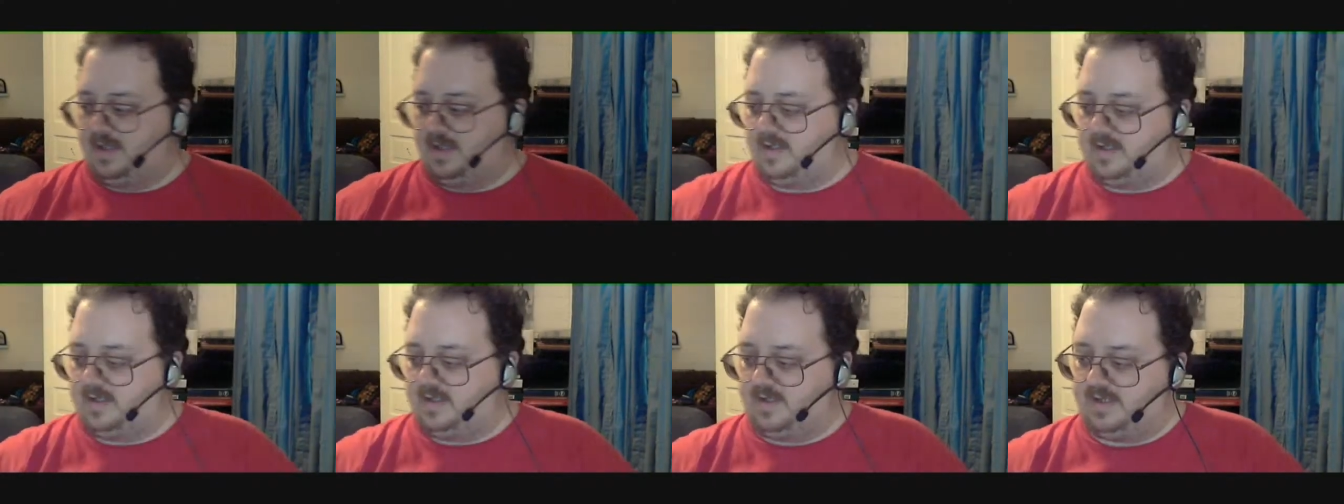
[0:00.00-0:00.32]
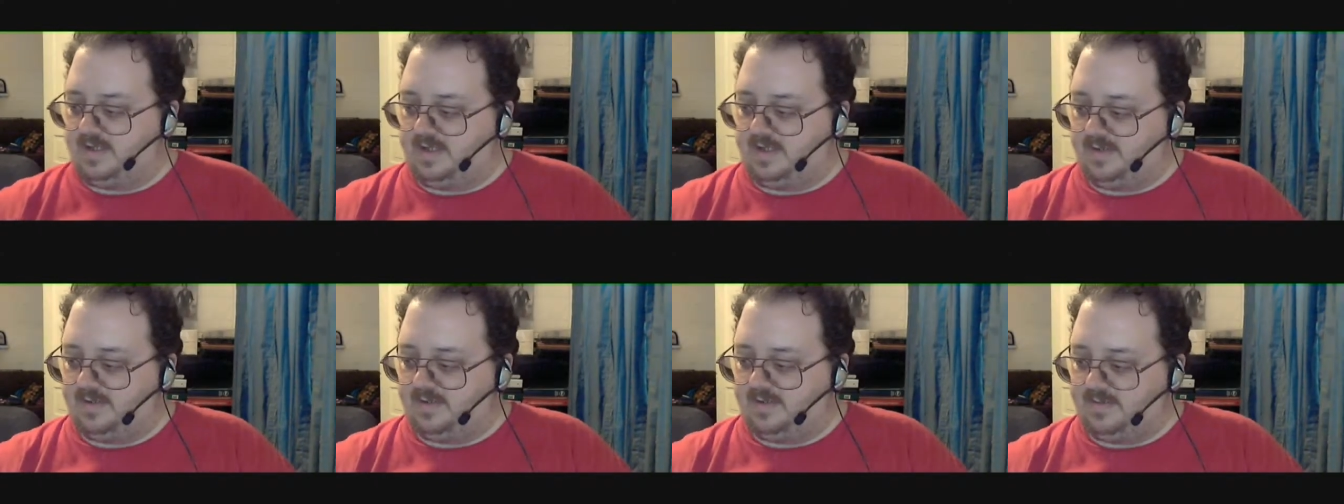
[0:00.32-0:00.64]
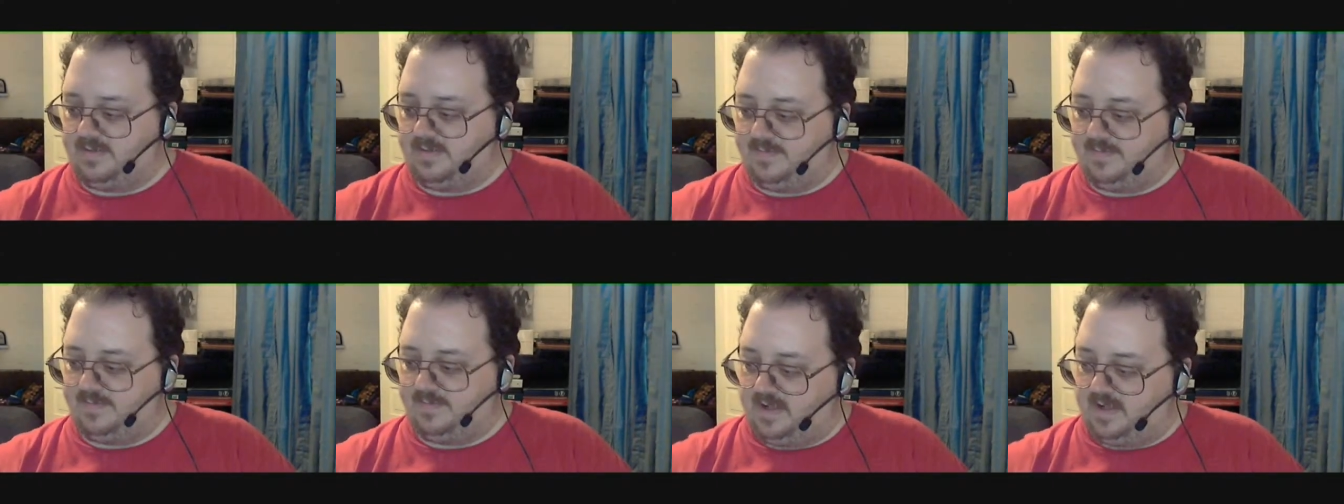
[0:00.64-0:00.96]
And now
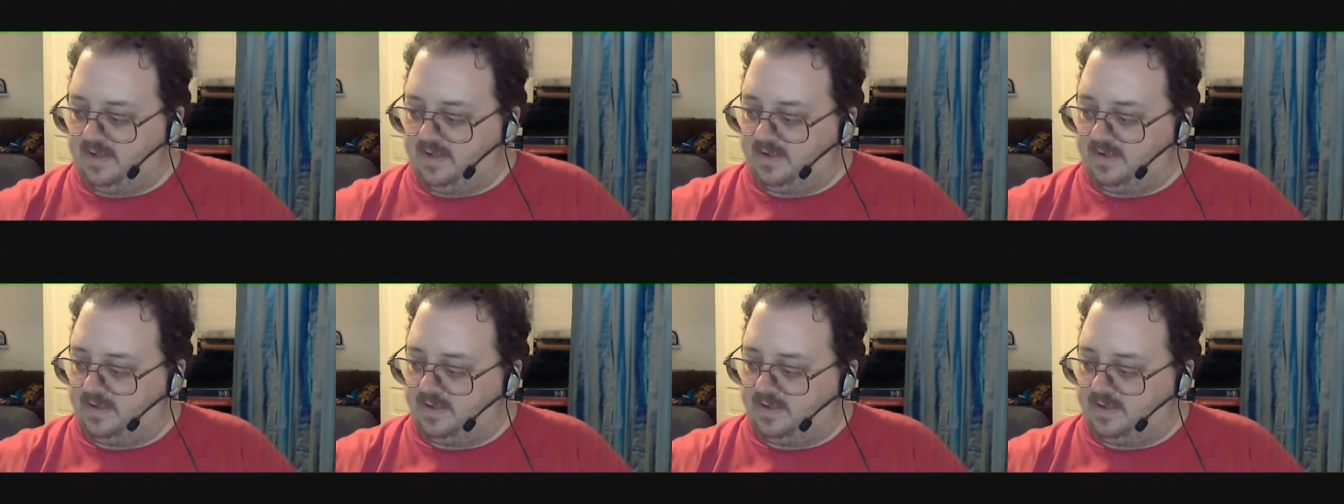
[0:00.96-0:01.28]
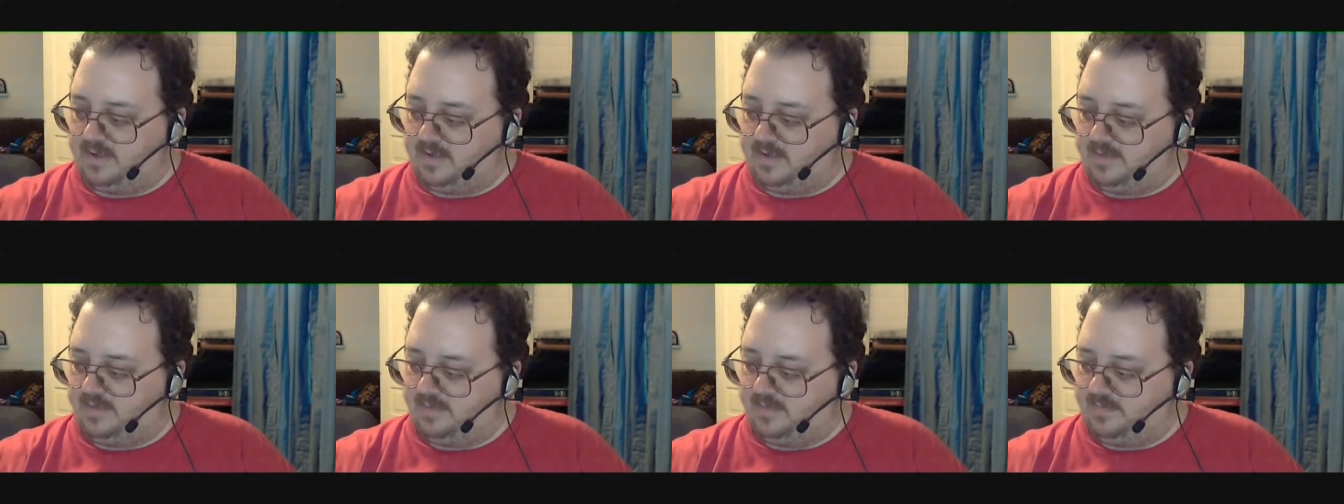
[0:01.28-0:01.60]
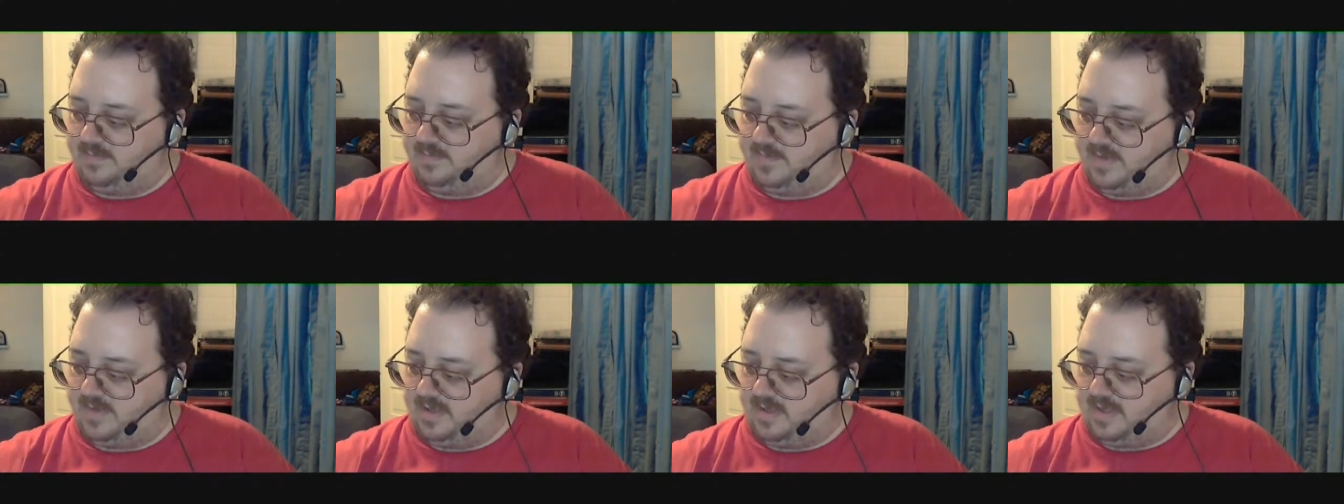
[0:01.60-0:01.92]
the other two,
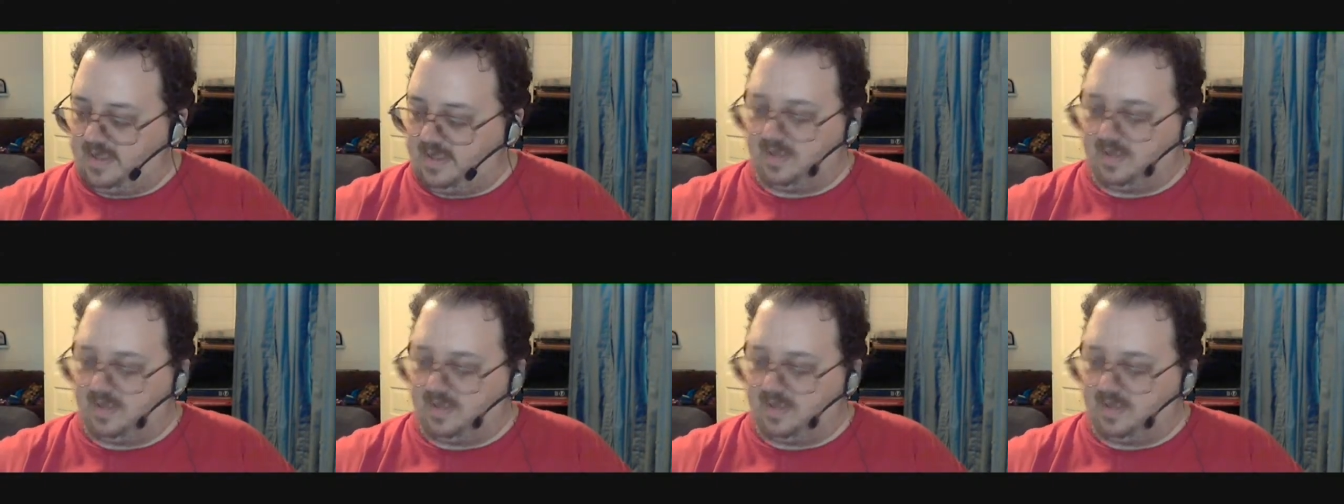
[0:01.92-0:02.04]
I